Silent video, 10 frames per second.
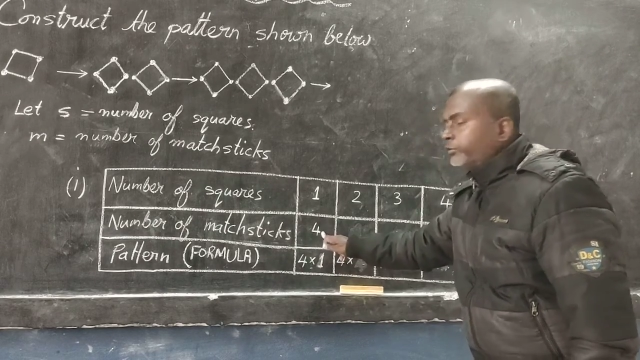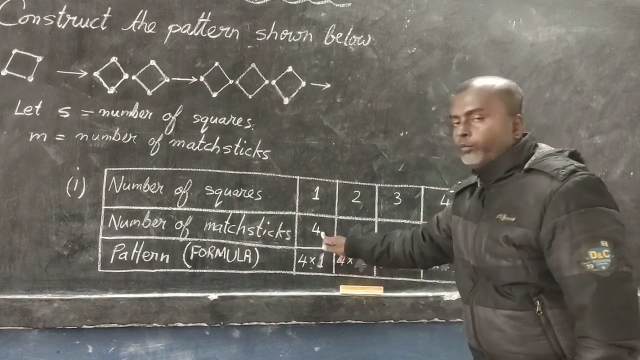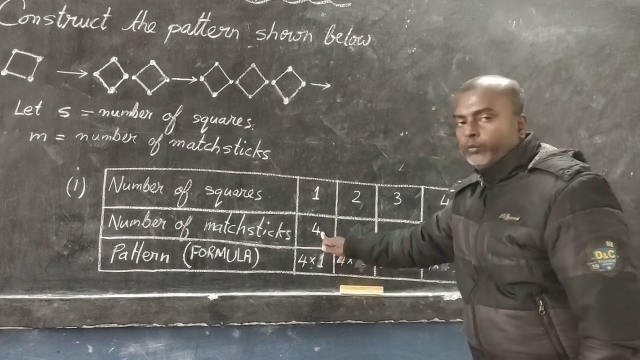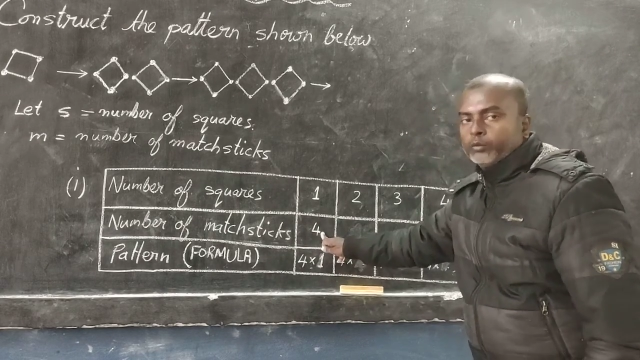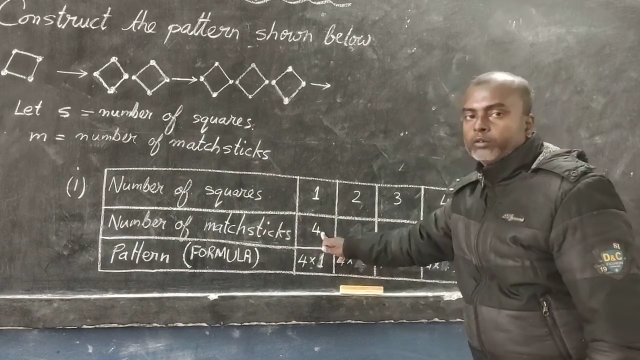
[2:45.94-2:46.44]
is
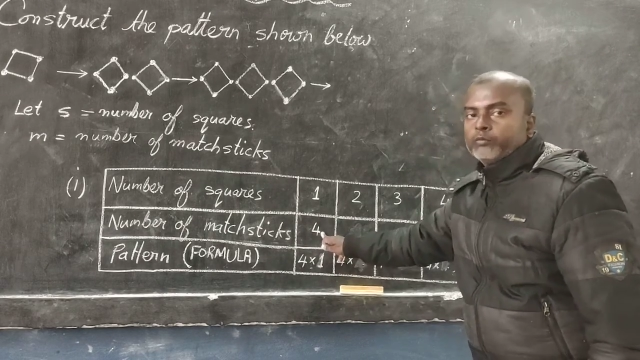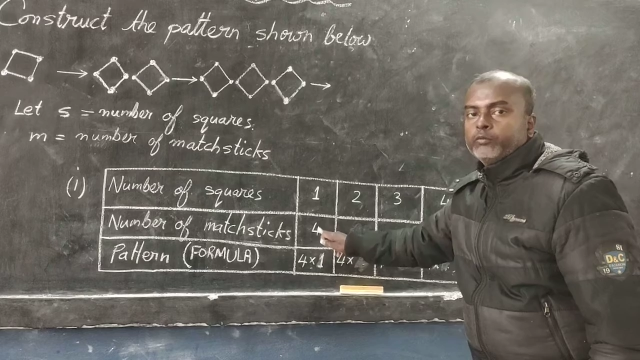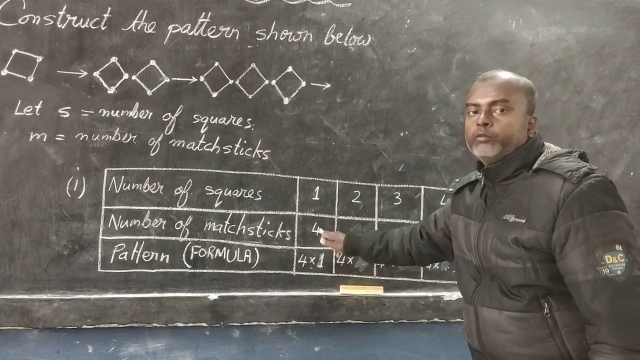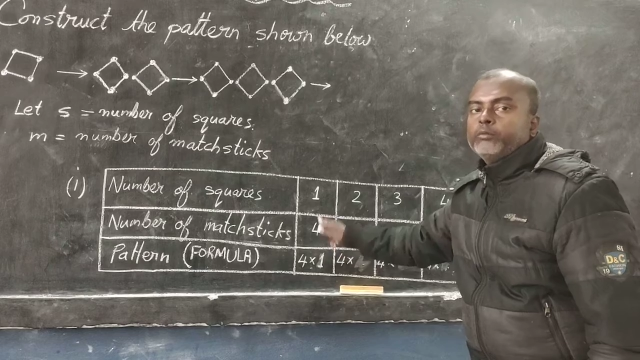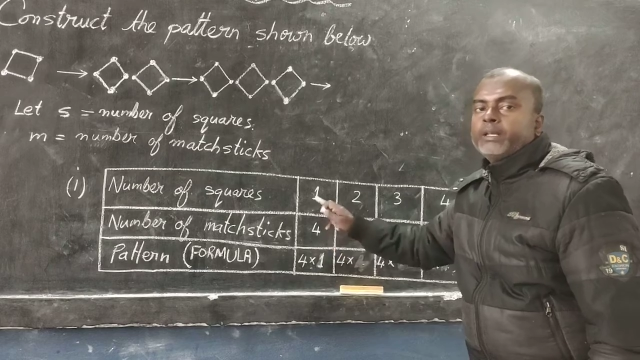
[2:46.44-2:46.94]
4.
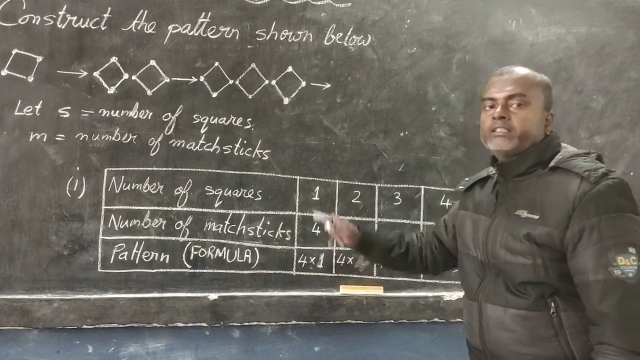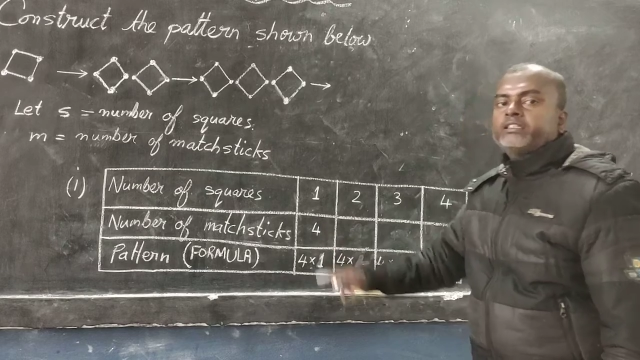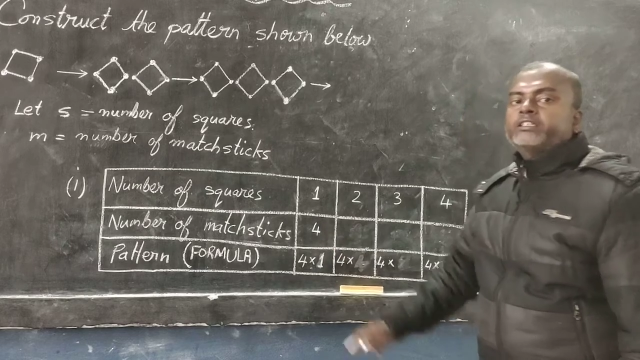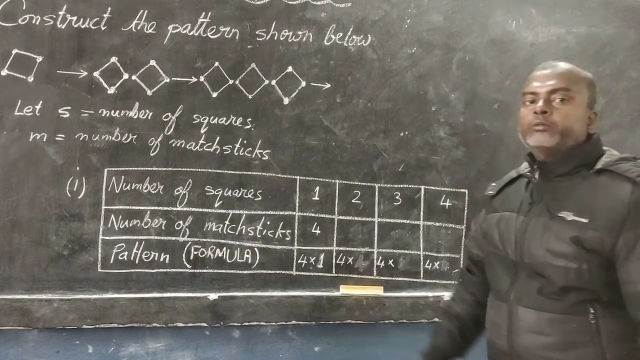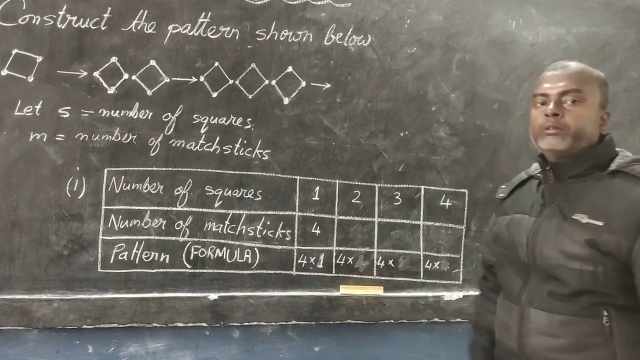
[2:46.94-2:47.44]
4
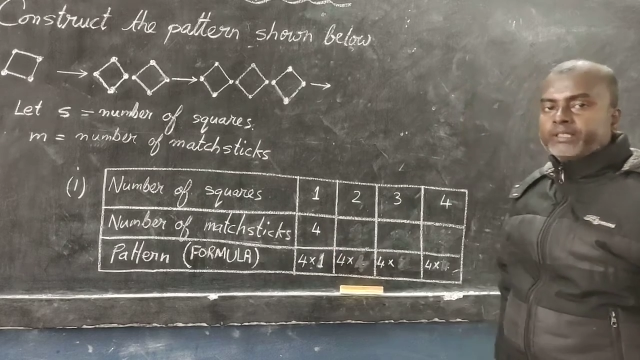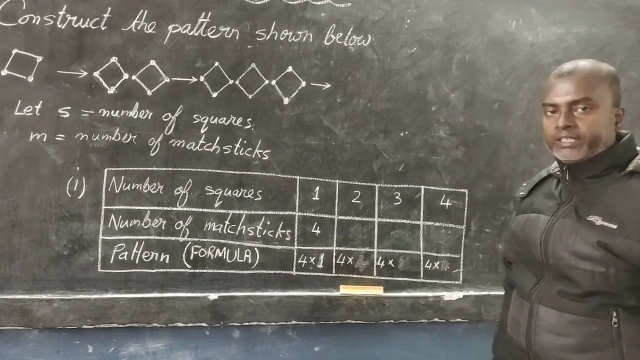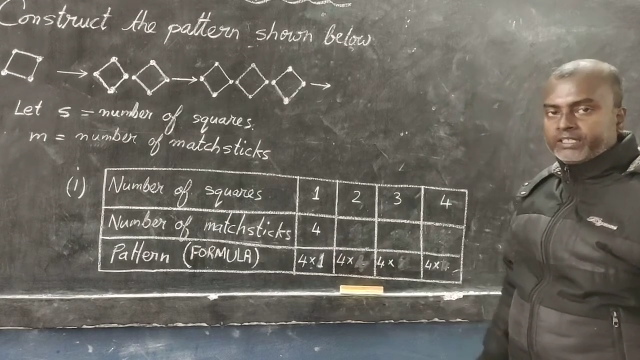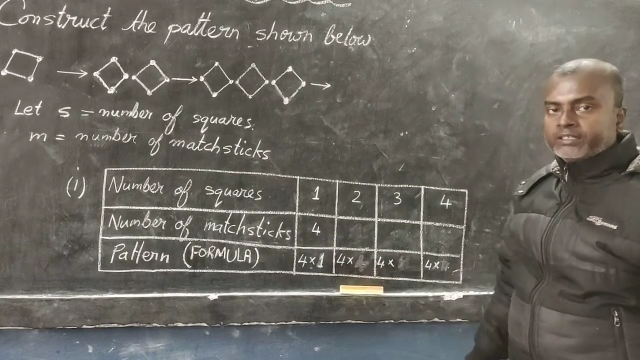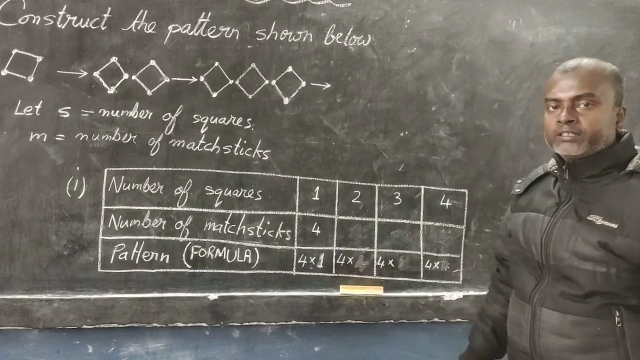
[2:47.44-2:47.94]
matchsticks will be
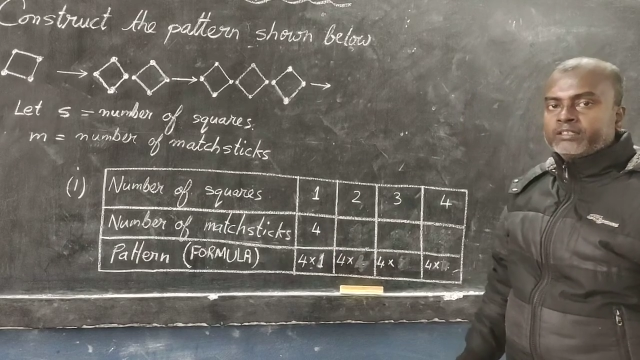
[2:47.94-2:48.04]
there.